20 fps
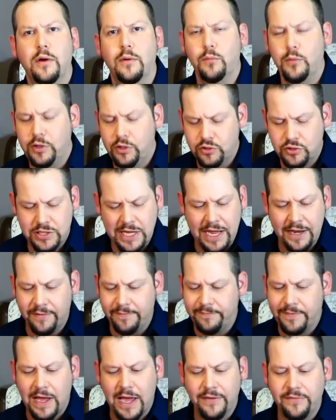We just had a
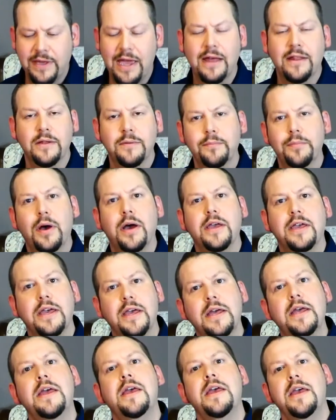5-gallon
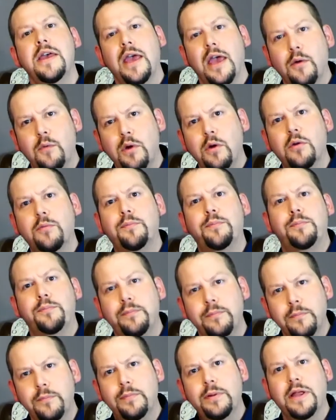bucket, and we would
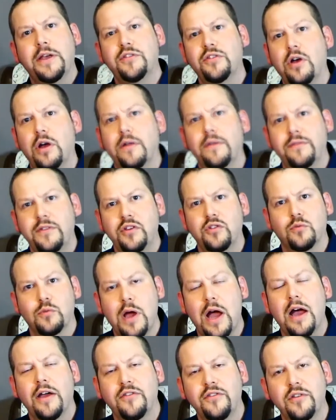place all of these
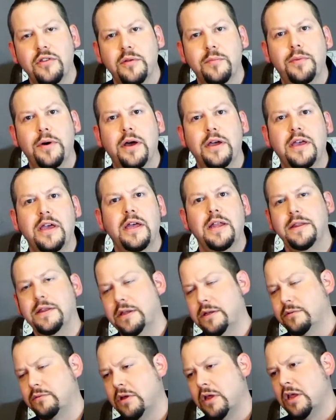rocks in the bucket, and
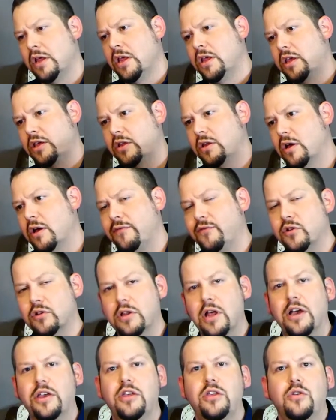then if you're
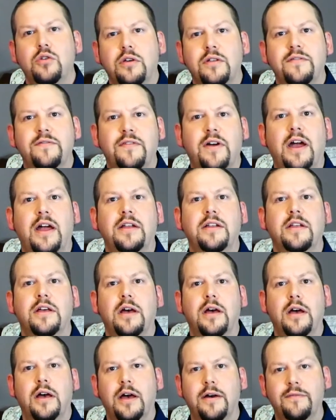lucky, you can find
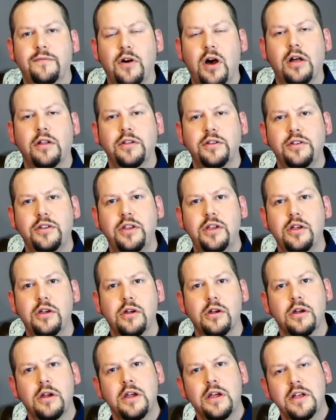a
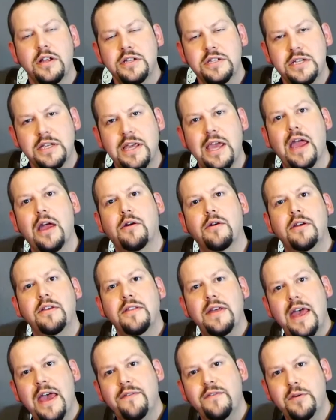volunteer to carry
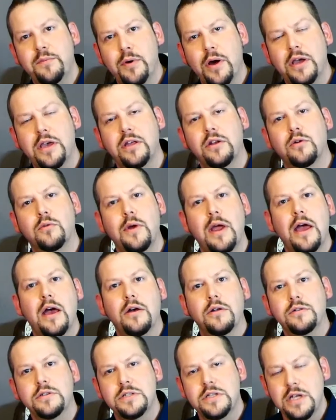the heavy bucket
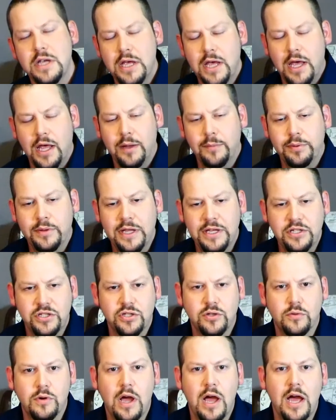around and place
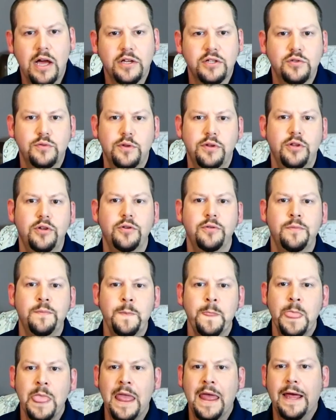the rocks with you.
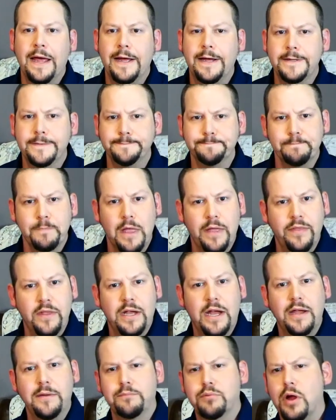And then
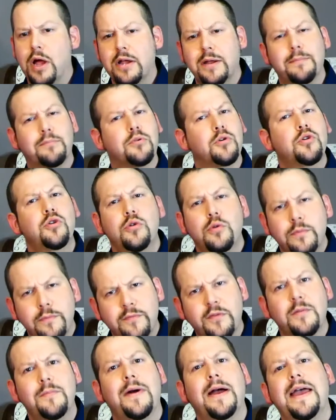I brought a broom
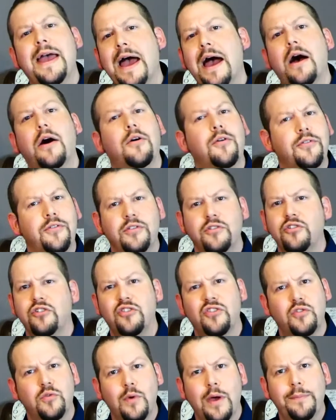from my house and
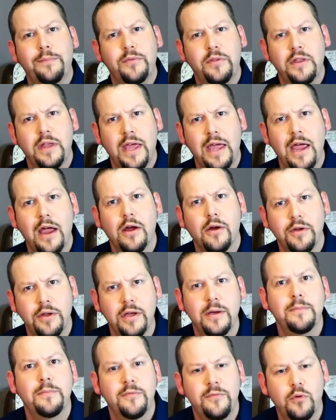just swept the
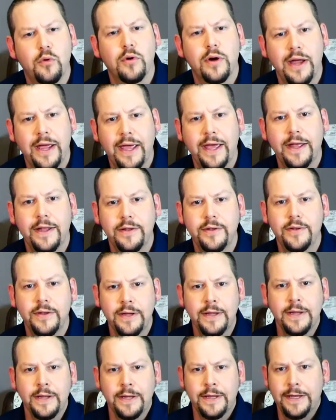area beforehand.
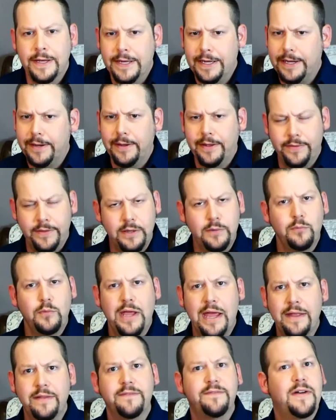And then we
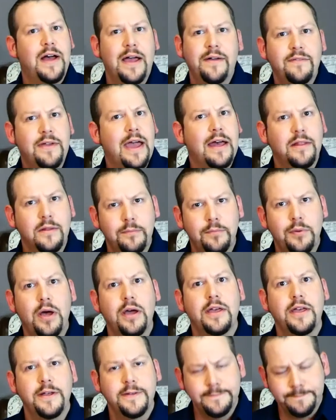had the 5-gallon
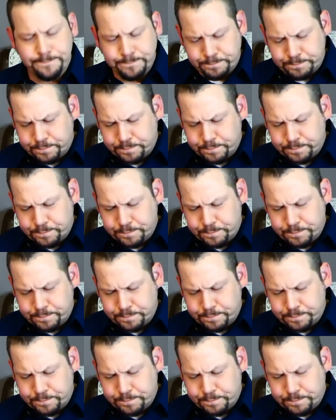bucket.